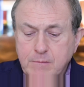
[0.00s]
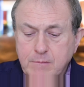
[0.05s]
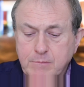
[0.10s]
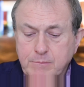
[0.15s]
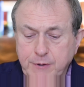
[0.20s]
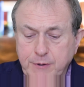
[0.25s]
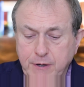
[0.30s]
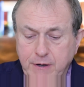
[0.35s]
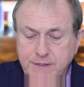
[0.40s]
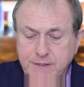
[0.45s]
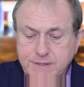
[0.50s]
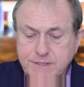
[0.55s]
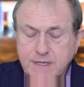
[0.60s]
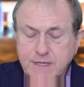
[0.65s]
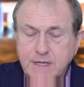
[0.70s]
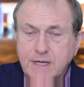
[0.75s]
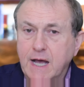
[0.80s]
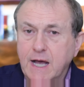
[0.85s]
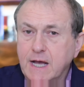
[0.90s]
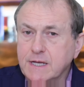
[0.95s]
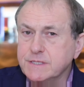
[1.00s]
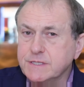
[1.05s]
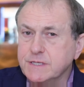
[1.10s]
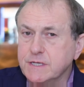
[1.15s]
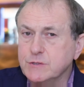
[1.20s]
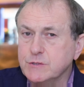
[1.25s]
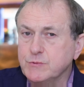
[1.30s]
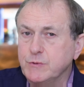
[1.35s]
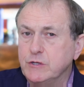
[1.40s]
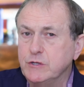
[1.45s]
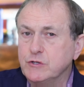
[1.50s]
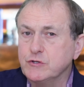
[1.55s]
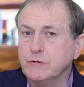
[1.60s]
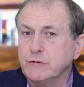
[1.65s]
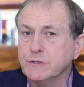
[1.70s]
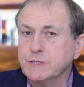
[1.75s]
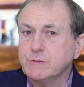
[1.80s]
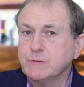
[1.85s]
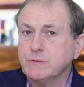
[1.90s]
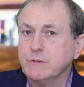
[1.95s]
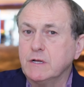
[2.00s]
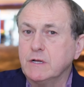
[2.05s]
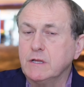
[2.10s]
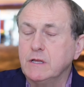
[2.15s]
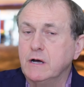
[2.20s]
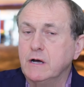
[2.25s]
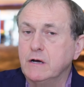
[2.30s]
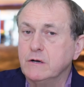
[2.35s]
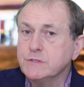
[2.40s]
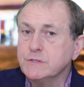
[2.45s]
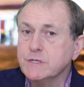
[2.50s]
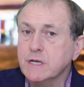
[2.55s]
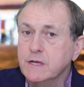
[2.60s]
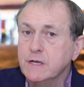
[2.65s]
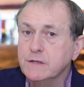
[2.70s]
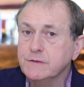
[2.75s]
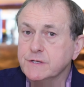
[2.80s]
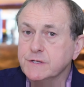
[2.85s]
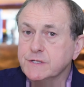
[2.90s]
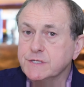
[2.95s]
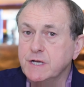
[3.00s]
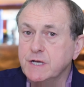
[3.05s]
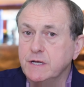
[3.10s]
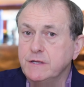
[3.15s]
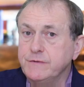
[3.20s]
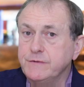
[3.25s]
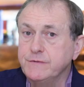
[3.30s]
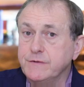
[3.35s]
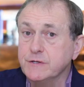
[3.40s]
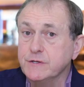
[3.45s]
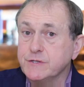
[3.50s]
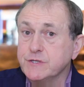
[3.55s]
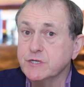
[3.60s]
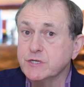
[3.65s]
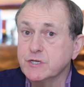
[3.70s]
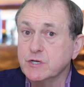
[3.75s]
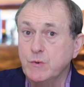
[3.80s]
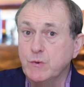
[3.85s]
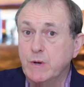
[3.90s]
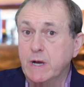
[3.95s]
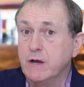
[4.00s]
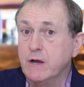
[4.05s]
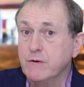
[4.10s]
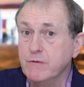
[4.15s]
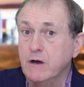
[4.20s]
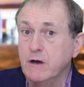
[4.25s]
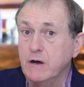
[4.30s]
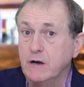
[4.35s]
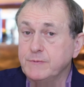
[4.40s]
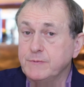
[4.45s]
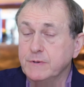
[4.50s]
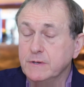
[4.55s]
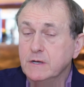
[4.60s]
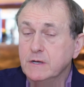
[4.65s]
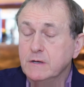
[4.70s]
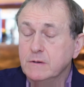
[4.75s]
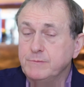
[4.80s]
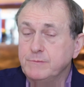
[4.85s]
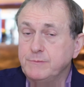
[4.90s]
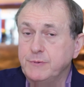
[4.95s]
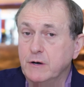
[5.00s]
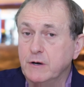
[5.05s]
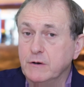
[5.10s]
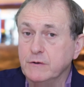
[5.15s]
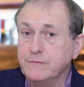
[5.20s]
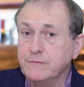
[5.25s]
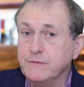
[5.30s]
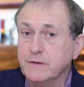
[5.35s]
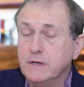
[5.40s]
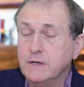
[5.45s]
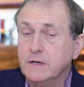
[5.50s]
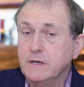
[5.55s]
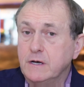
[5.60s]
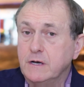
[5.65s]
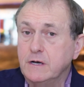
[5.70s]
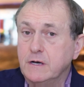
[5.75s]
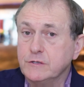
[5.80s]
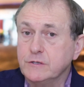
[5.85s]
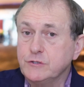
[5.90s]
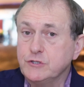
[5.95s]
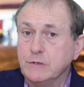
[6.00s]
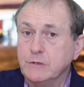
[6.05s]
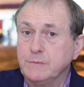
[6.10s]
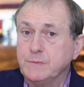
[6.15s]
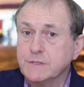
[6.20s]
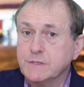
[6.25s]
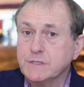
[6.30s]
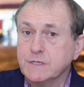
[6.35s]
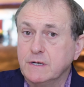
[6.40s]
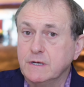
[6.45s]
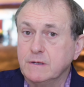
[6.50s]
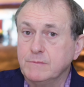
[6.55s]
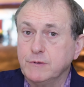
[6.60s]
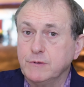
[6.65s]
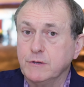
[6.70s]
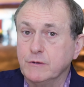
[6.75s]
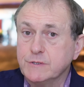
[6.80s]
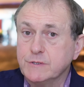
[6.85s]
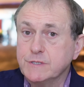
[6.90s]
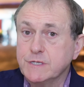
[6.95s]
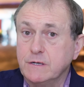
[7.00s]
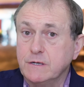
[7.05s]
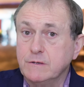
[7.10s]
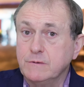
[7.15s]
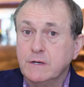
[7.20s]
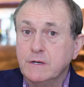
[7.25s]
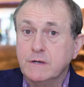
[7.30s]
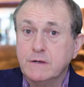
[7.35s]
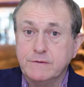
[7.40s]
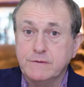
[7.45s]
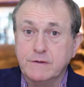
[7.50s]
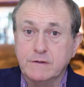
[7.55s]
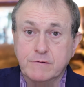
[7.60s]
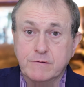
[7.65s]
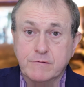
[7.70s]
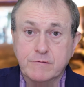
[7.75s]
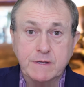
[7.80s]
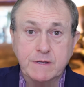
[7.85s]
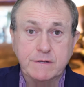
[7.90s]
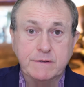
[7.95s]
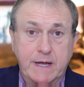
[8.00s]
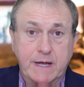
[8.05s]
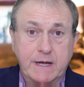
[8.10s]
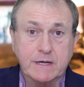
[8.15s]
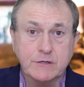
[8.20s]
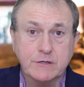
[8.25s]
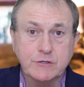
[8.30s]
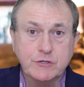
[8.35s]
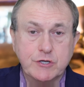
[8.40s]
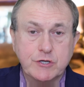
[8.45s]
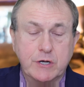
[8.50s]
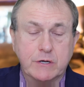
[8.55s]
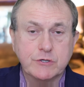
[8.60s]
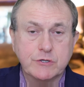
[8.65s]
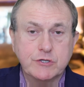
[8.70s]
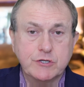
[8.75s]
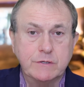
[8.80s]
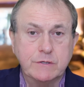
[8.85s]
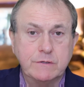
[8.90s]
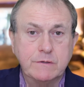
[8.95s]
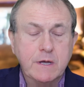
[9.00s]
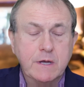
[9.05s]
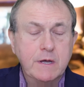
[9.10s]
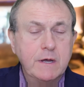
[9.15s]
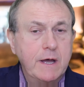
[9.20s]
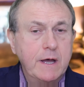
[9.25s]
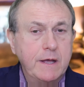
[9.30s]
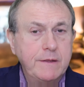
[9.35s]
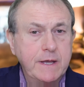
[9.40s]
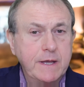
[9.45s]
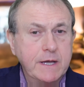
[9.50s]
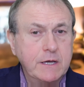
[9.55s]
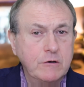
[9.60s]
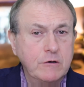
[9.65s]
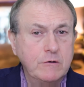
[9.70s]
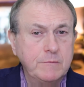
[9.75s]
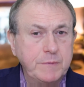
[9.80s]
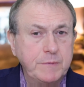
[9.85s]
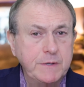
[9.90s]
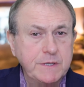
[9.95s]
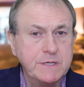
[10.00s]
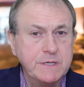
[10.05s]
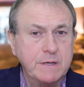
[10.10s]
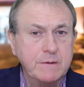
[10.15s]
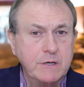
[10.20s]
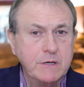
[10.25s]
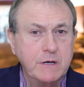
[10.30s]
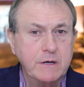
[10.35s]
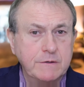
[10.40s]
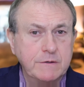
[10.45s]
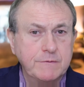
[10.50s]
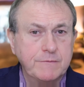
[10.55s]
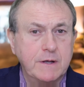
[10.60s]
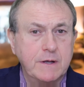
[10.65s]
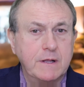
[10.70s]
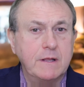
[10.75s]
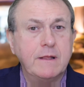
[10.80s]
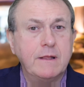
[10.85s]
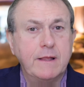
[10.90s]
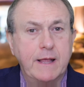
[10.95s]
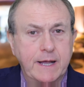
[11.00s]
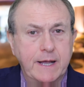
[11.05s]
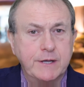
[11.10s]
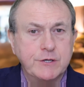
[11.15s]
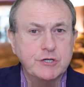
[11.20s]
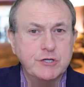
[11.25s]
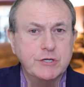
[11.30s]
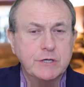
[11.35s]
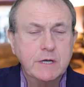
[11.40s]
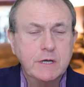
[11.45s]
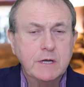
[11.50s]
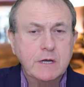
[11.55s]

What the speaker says: But as this week draws to a close, the Sun does square up both Jupiter and Pluto that are in that conjunction. And there could be some kind of clash.